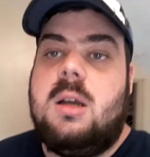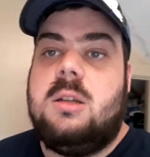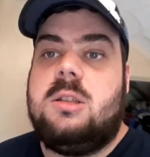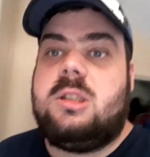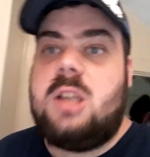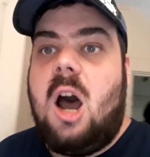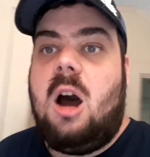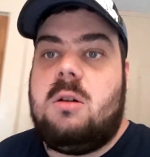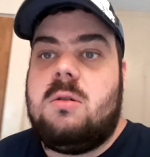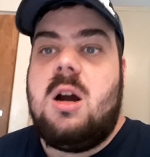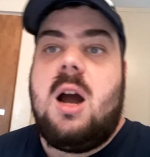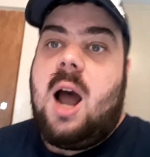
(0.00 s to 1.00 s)

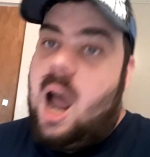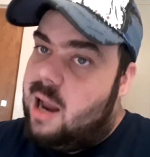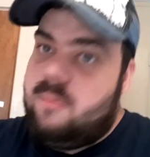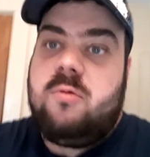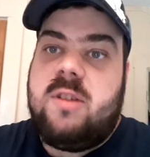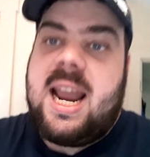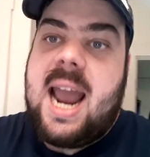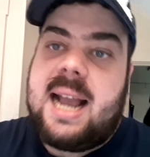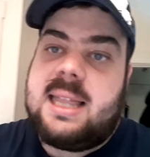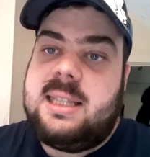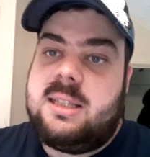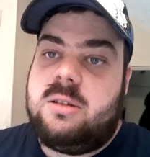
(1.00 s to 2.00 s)
So, I'm
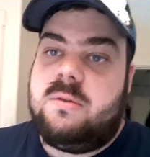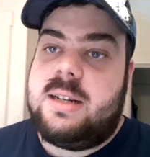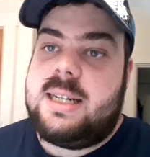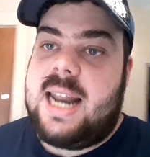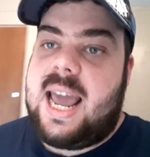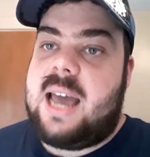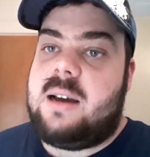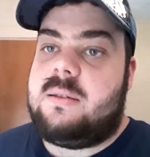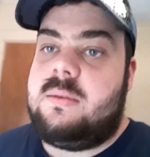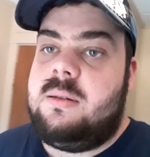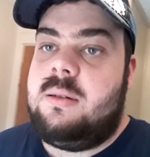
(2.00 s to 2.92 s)
reacting to it now.